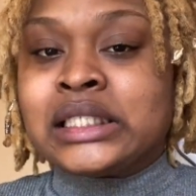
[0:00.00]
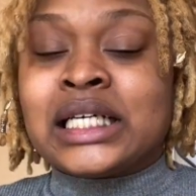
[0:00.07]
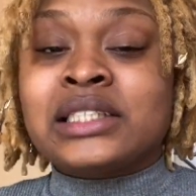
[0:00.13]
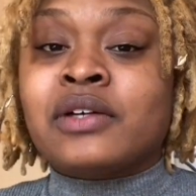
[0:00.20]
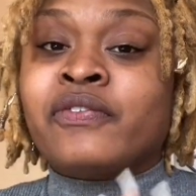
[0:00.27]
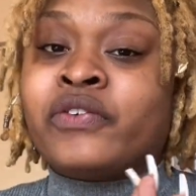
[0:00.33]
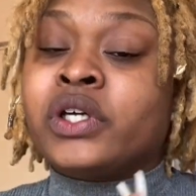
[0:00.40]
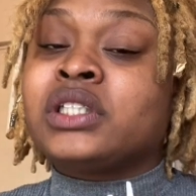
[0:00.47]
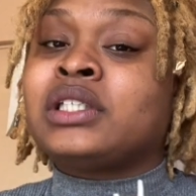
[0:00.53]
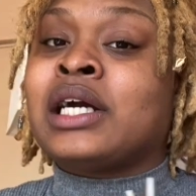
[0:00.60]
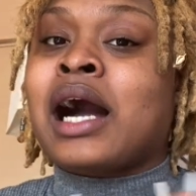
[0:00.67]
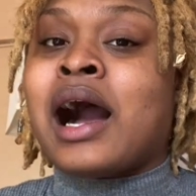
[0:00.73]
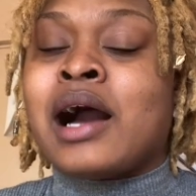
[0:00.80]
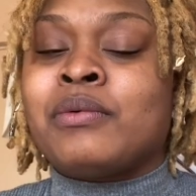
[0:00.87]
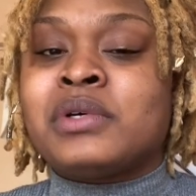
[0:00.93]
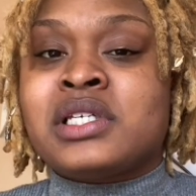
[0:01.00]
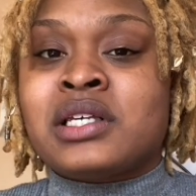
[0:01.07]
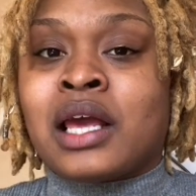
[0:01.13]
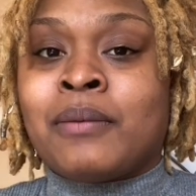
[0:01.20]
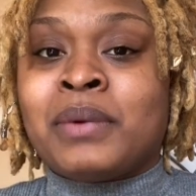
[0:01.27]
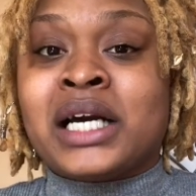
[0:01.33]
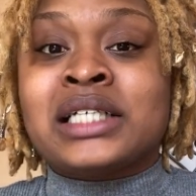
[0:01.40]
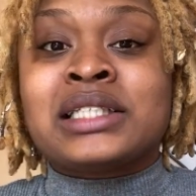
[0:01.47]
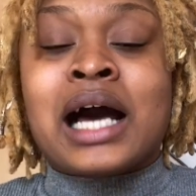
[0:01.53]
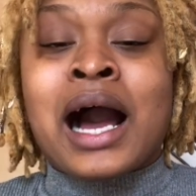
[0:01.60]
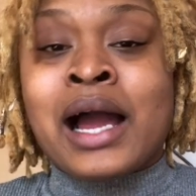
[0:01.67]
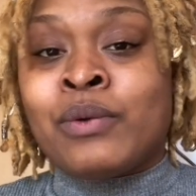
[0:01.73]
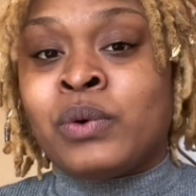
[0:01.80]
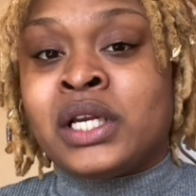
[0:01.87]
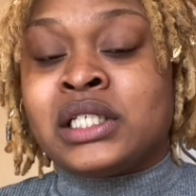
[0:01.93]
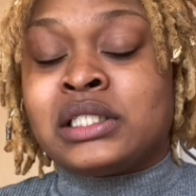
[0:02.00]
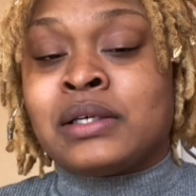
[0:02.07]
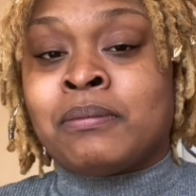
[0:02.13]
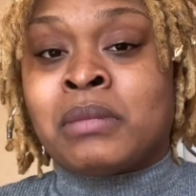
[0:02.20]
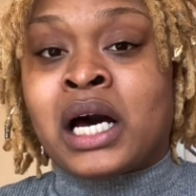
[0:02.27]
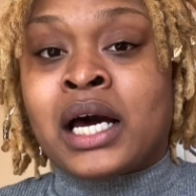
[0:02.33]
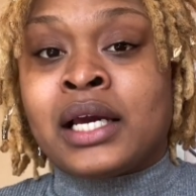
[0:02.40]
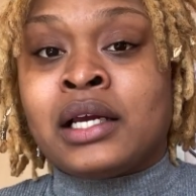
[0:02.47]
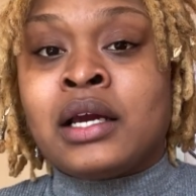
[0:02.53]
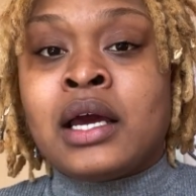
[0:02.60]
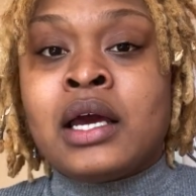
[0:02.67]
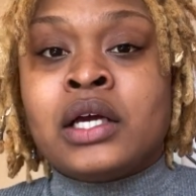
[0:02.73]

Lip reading: That's the first thing I would say, because I went into my